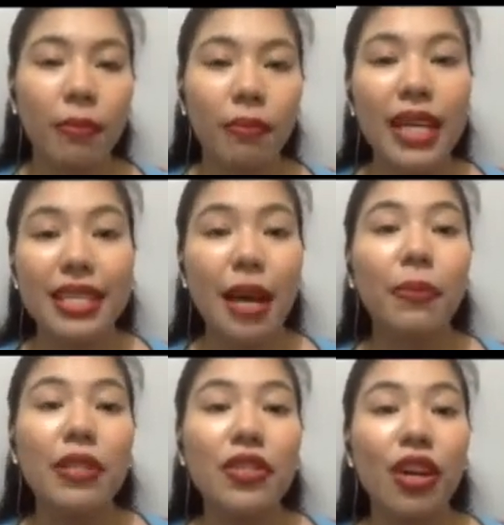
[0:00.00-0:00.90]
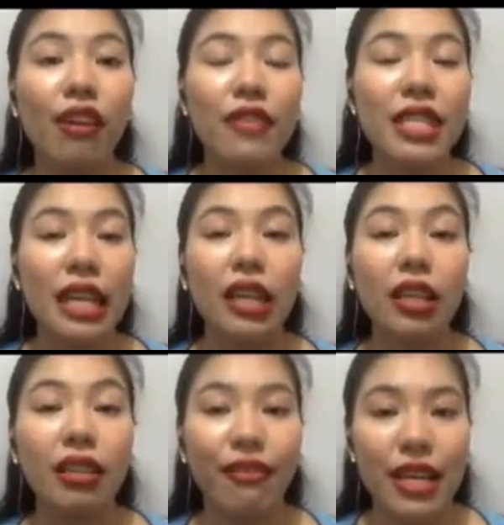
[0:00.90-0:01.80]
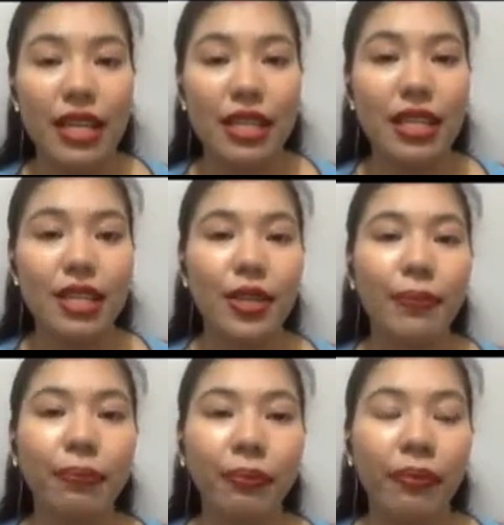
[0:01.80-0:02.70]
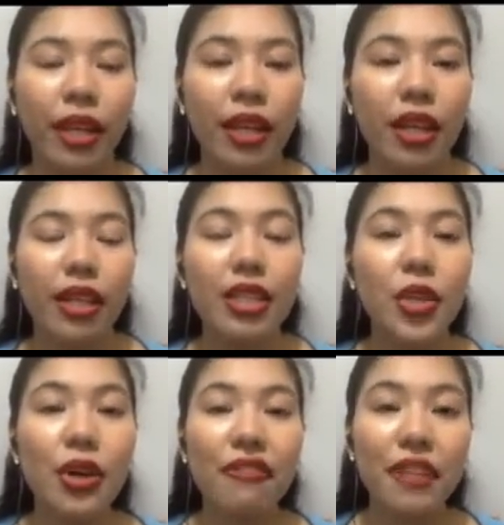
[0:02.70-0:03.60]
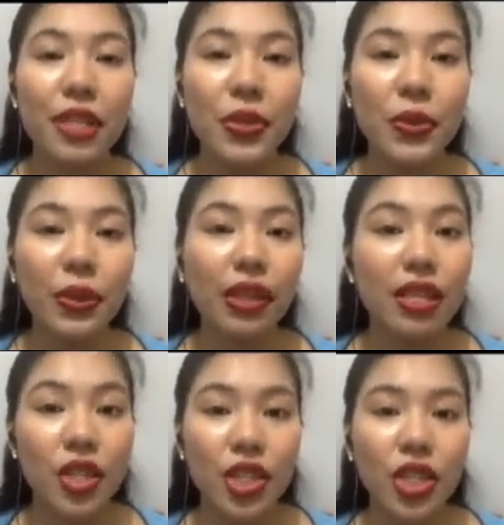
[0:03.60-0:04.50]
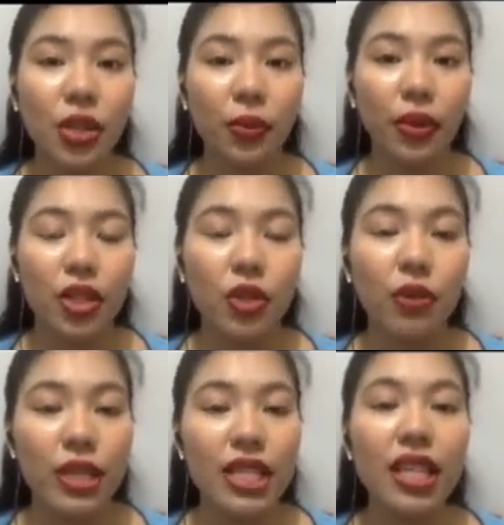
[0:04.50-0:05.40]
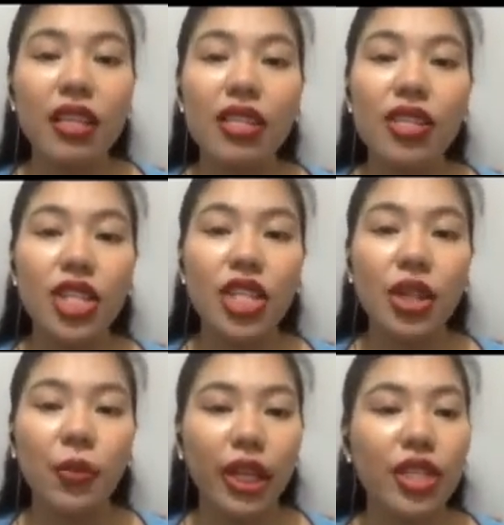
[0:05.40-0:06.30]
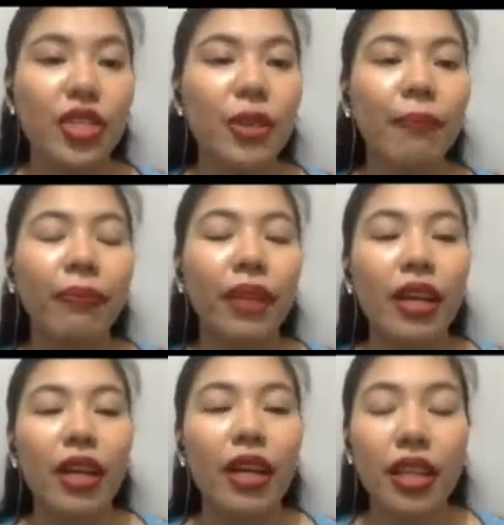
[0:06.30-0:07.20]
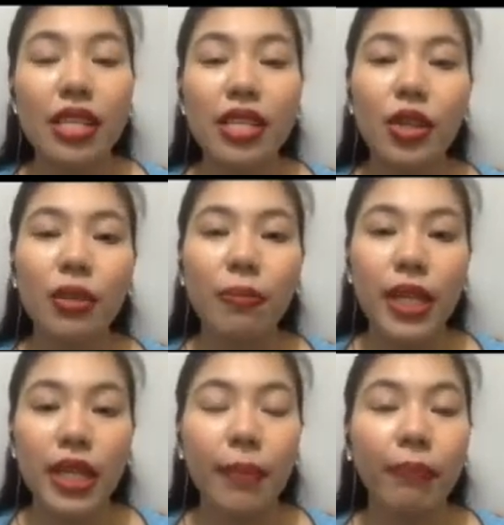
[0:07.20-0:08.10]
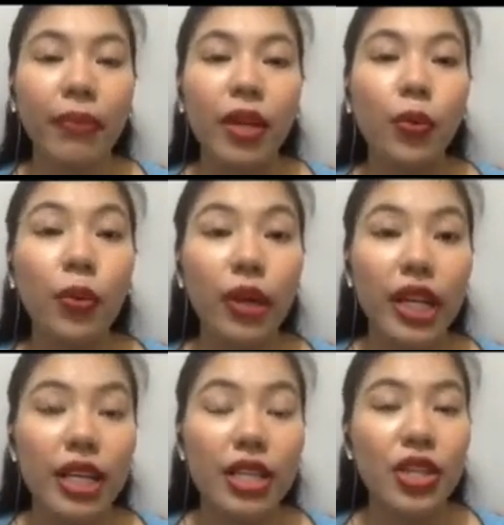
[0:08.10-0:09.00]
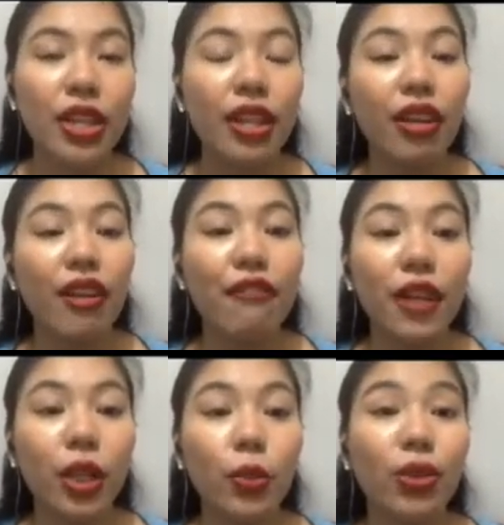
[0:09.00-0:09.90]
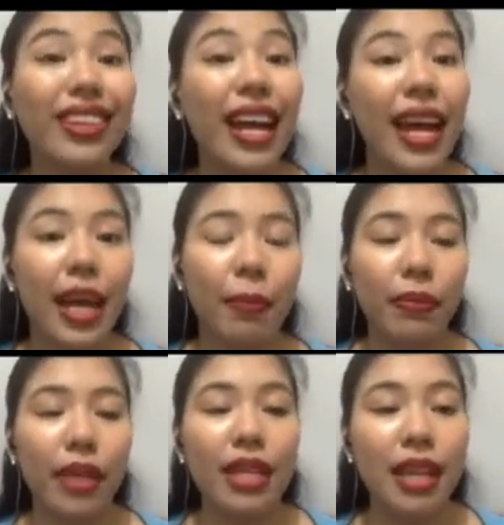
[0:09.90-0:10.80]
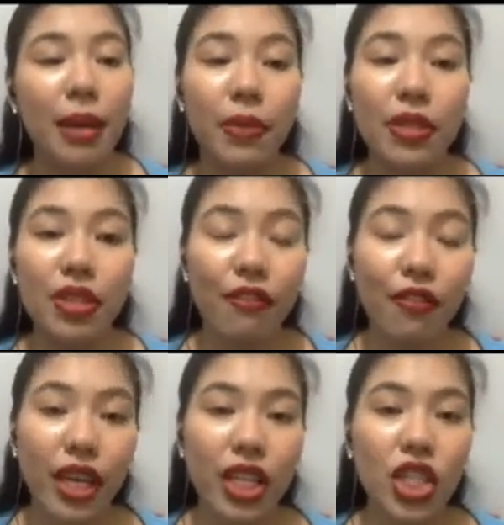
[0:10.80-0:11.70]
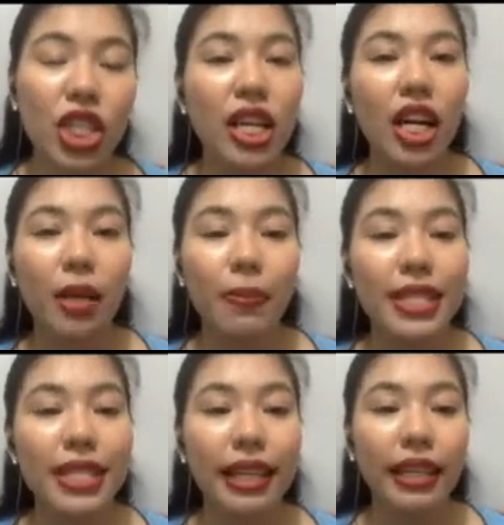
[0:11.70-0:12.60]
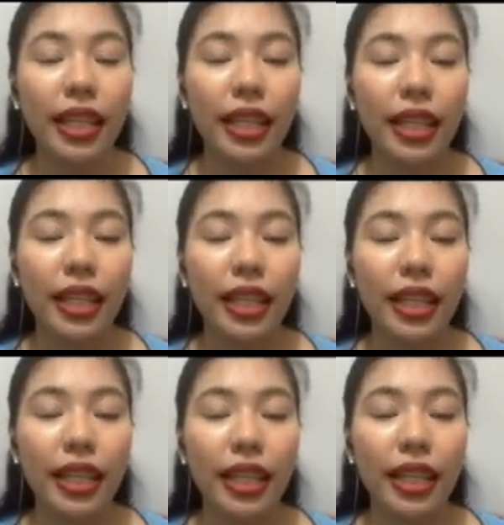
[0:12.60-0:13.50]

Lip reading: examples of signal devices. Let's go first to transition words. So when we say transition words, these could be words that refer to time, examples of which are presented in here,